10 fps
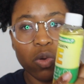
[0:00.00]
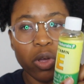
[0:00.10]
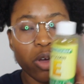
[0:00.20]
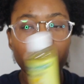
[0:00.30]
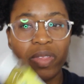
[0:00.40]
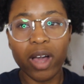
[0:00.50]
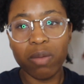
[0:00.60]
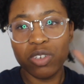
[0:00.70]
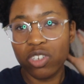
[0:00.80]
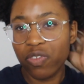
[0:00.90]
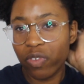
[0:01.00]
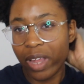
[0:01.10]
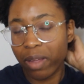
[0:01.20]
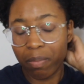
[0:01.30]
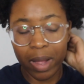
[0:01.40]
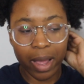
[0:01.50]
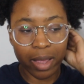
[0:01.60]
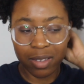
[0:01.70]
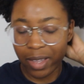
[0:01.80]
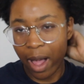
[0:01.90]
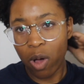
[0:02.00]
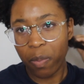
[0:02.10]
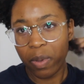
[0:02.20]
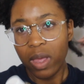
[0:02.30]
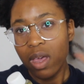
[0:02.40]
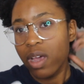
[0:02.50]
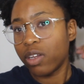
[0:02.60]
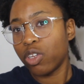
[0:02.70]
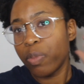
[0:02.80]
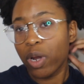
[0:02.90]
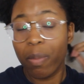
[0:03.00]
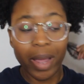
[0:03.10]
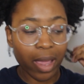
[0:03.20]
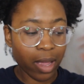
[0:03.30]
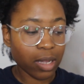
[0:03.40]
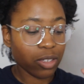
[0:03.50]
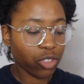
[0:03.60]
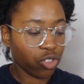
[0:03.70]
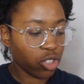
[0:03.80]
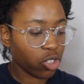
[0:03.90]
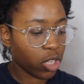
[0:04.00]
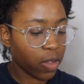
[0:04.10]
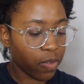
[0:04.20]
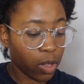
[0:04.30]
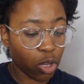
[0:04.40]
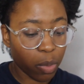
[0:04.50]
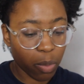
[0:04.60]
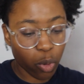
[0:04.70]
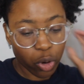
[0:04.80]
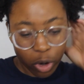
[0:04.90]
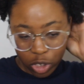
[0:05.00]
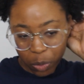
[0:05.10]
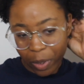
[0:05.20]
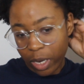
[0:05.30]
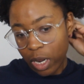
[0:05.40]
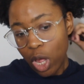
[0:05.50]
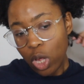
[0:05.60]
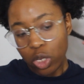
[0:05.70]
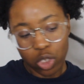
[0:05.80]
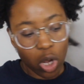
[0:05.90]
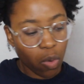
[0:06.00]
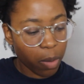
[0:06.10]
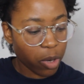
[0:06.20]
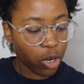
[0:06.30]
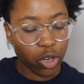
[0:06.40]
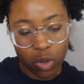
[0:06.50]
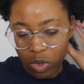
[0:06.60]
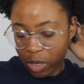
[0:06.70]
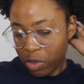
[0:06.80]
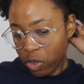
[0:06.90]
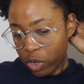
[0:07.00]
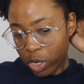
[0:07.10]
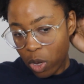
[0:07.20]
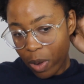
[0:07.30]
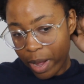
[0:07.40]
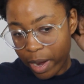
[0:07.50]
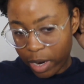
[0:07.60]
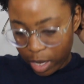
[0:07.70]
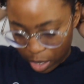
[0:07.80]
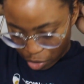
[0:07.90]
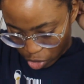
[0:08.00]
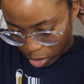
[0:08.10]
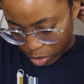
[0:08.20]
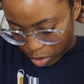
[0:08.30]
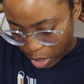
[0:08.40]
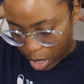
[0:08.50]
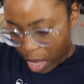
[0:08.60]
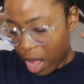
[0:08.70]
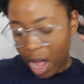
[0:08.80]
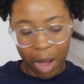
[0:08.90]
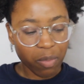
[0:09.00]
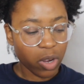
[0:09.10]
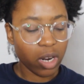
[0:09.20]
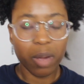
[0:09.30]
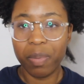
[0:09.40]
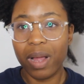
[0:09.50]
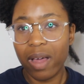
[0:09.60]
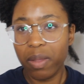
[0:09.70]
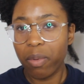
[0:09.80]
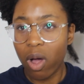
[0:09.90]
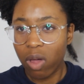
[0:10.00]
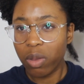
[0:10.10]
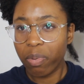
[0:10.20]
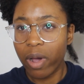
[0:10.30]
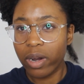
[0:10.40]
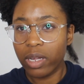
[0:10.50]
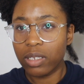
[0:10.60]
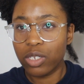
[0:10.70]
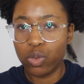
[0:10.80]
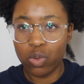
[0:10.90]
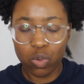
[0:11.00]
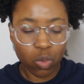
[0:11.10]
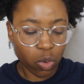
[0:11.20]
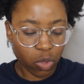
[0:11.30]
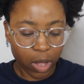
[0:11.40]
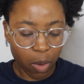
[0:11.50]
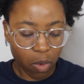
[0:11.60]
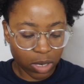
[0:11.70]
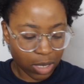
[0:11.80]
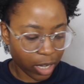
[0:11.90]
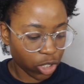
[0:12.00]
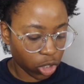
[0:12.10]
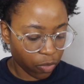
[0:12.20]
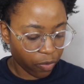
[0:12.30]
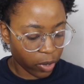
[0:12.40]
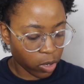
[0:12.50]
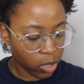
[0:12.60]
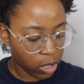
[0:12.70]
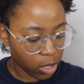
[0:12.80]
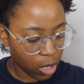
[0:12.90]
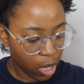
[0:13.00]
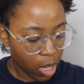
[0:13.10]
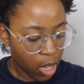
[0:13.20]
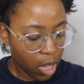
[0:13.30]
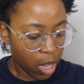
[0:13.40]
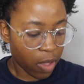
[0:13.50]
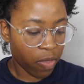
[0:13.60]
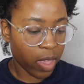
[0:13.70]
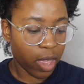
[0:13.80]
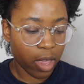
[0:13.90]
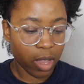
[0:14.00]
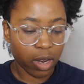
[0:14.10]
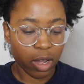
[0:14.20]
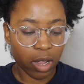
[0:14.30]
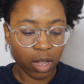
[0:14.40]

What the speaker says: oil, but that'll be just for like my scalp and a little bit on my ends, just to give a little bit more nourishment. So what I'm going to do is I'm just going to go ahead and I'm going to apply all the product to that one section first, and then